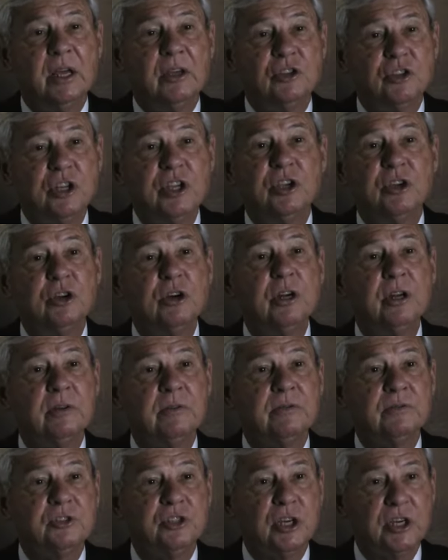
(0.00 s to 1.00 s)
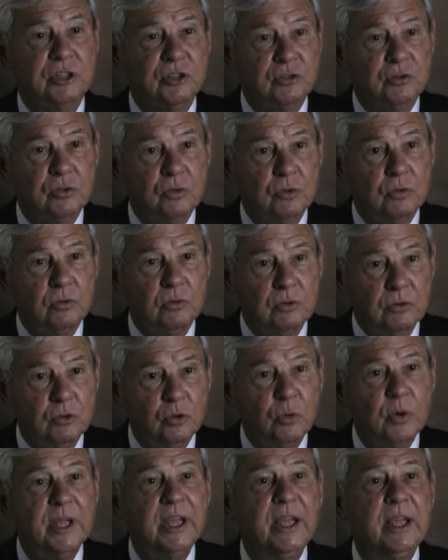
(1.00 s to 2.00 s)
She could have just
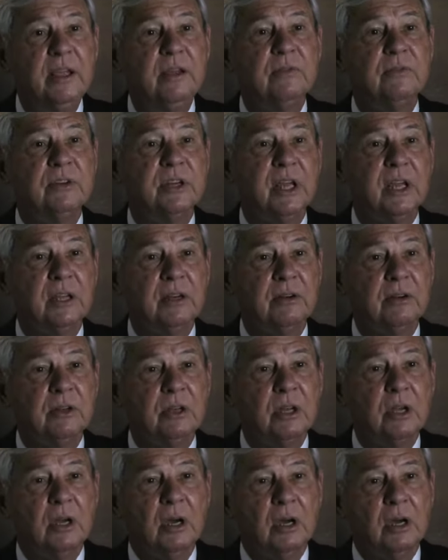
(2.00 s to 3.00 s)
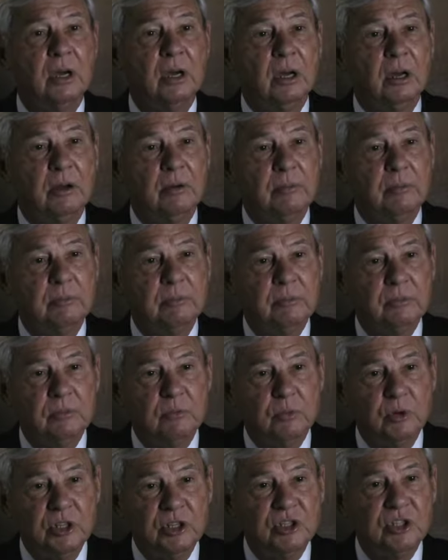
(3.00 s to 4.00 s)
grieved and
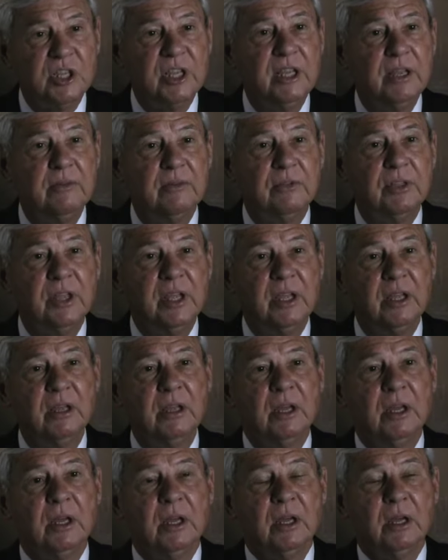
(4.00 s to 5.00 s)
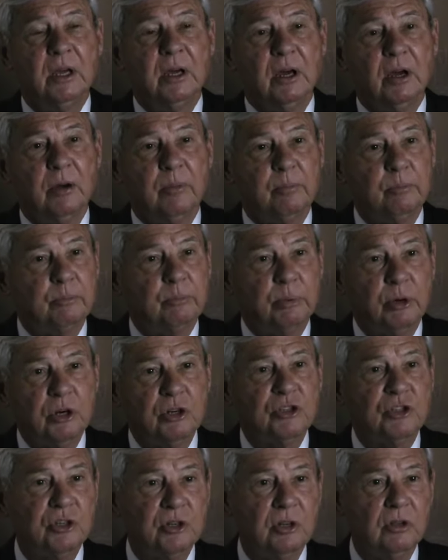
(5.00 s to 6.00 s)
received the
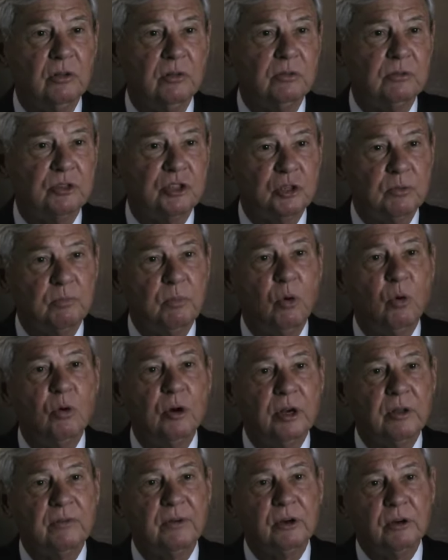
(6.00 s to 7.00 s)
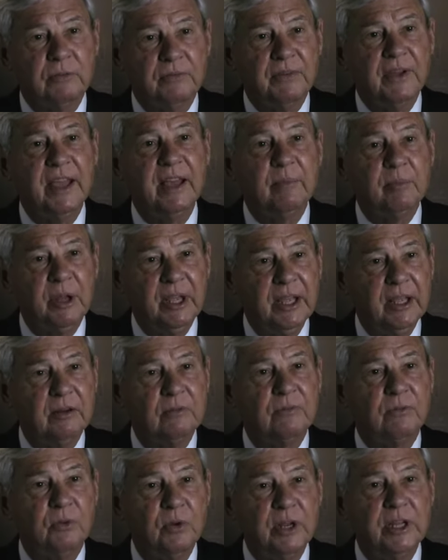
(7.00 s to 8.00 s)
personal support of her family
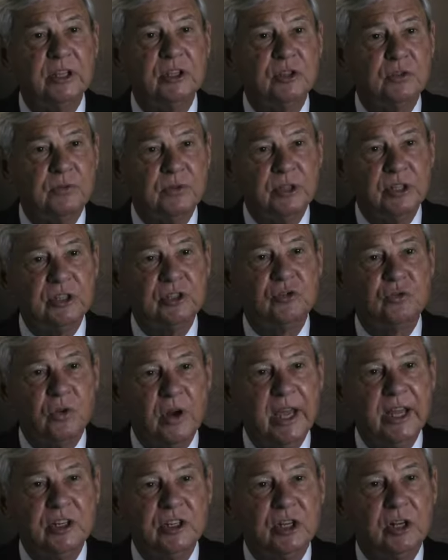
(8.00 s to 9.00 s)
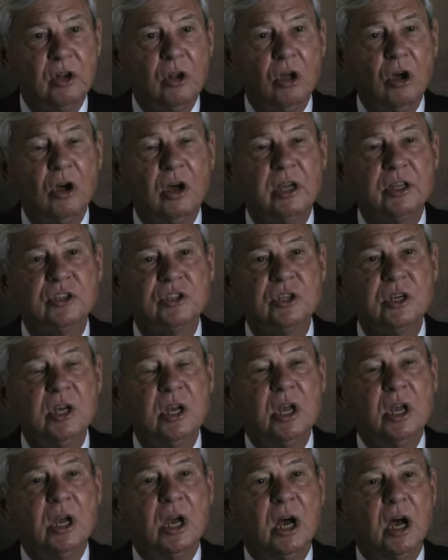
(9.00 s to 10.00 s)
and friends for this tragic loss,
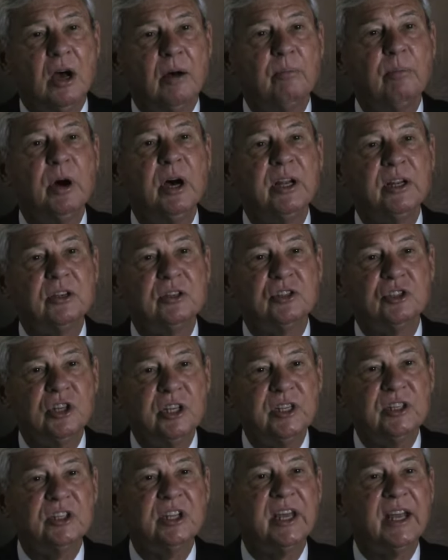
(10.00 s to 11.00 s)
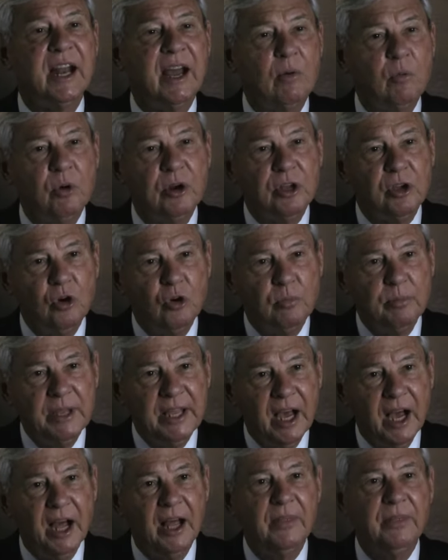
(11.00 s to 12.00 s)
but she said, I want to go
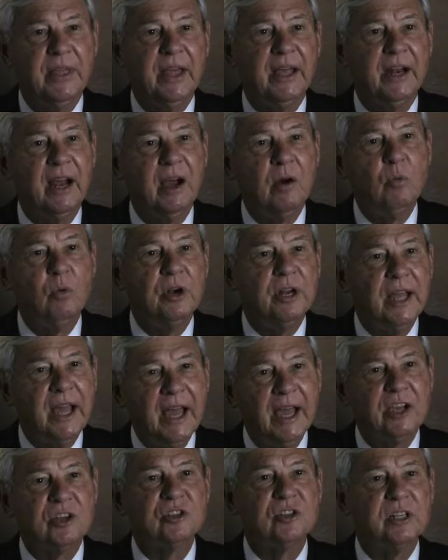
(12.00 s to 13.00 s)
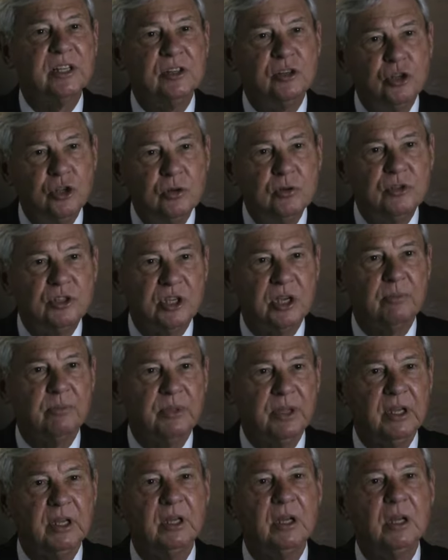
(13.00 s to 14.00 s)
beyond that. I want to actually do
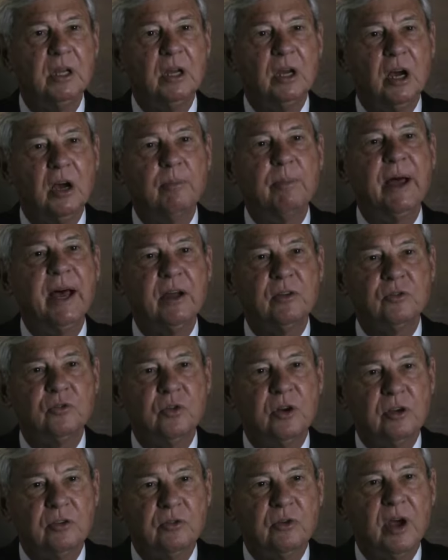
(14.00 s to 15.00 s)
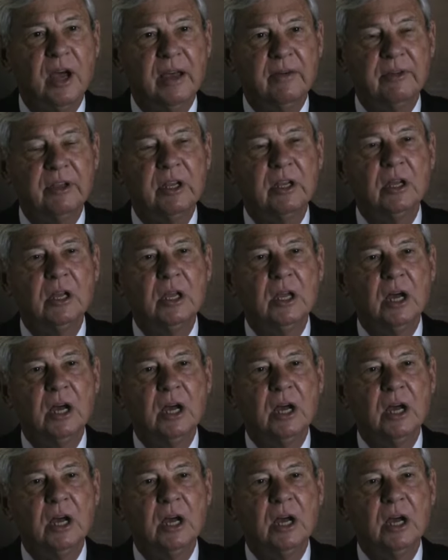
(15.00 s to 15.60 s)
something about drunk driving.